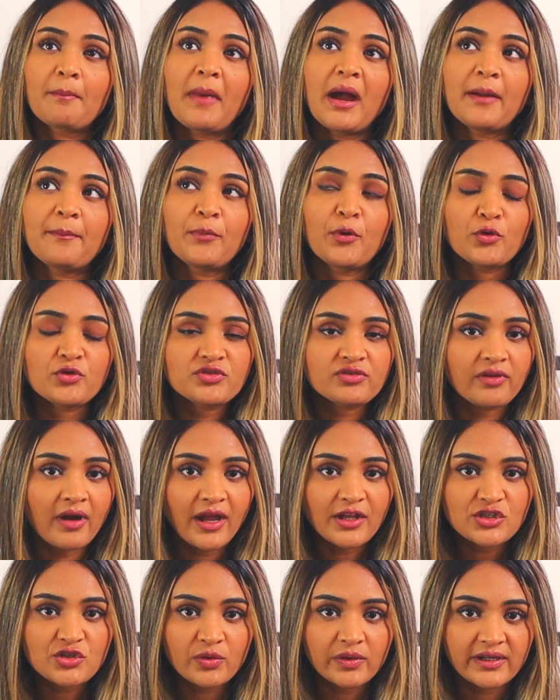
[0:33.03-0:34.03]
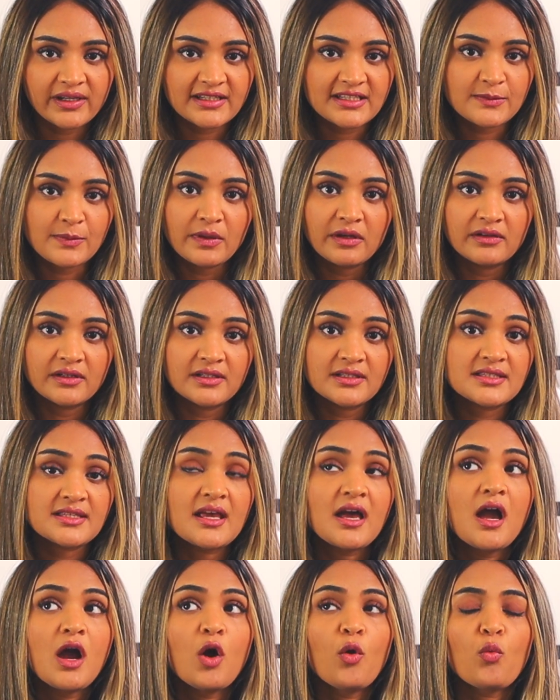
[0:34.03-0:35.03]
my postgraduate experience,
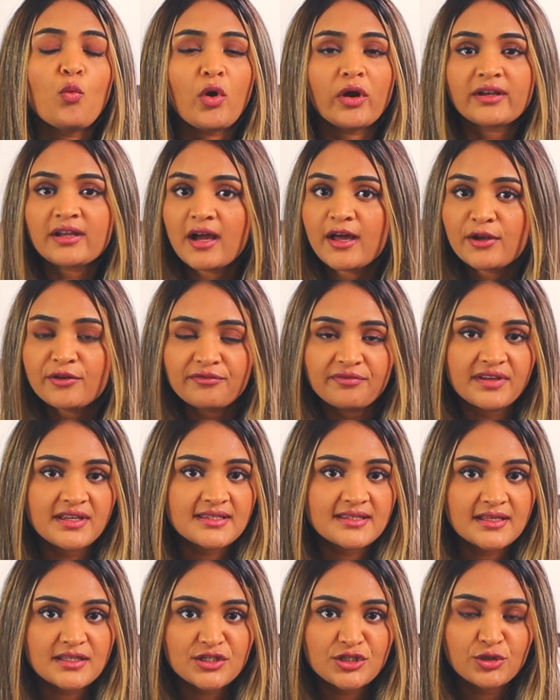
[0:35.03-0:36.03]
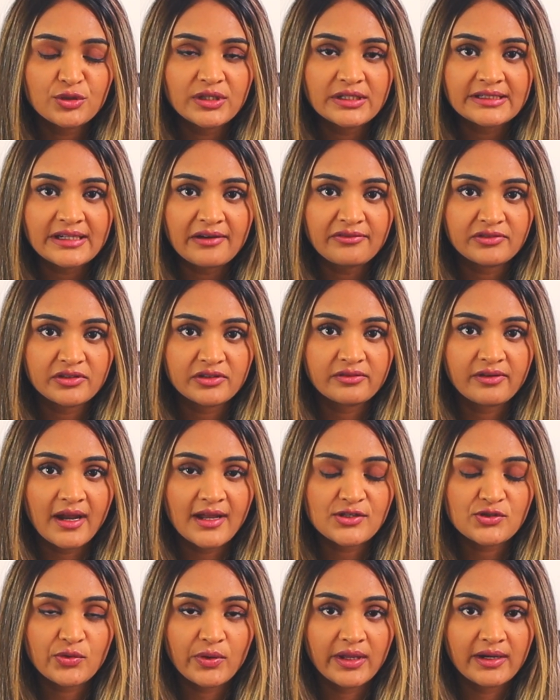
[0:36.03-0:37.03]
what kind of visas you need after
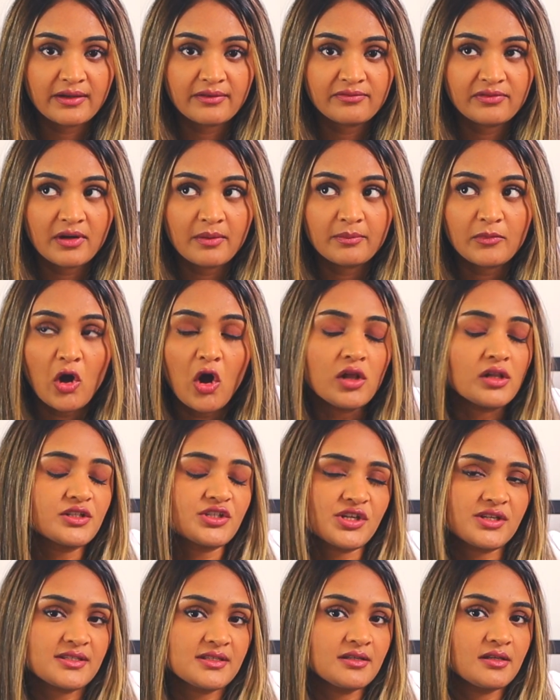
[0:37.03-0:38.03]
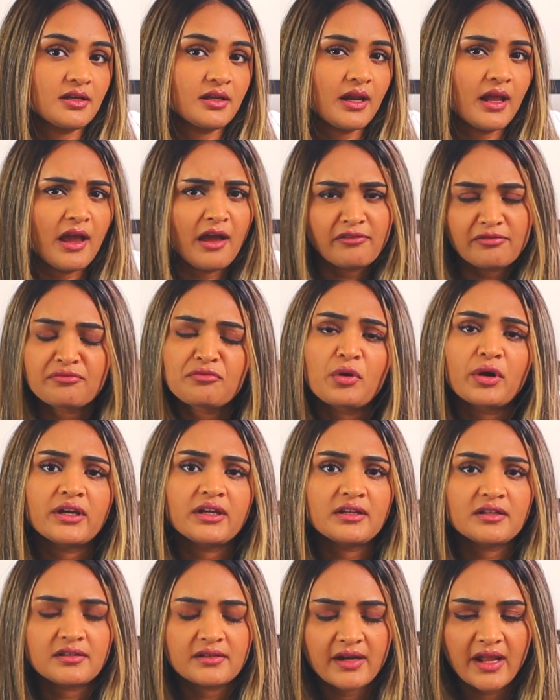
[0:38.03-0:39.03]
graduating from college as a F1
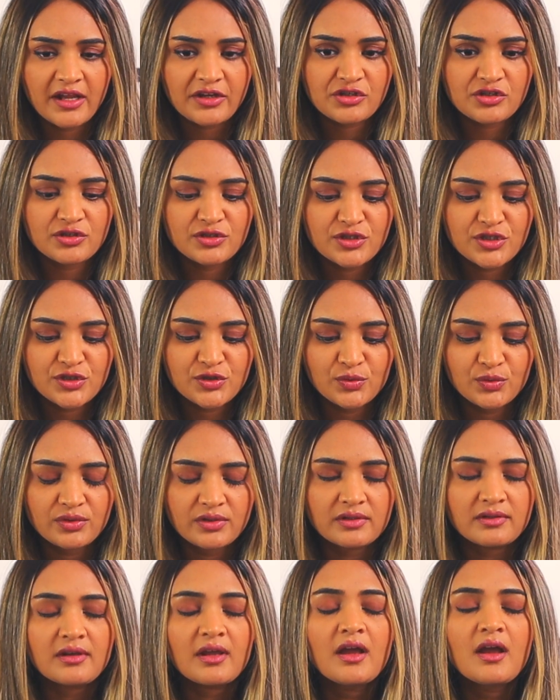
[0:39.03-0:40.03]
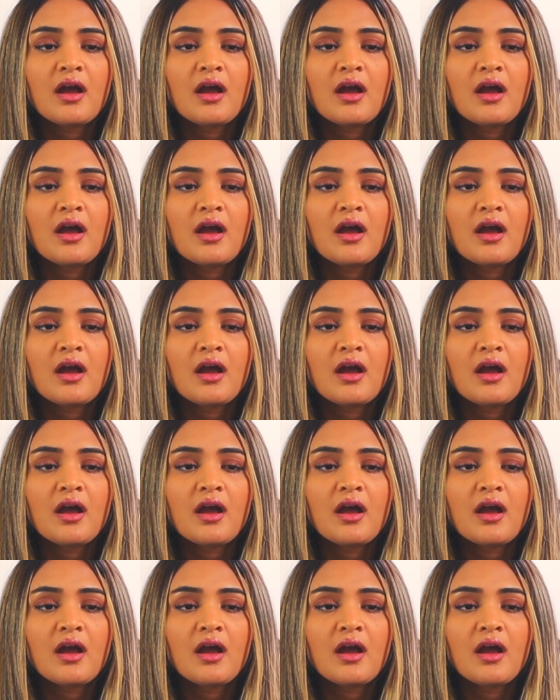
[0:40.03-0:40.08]
international student,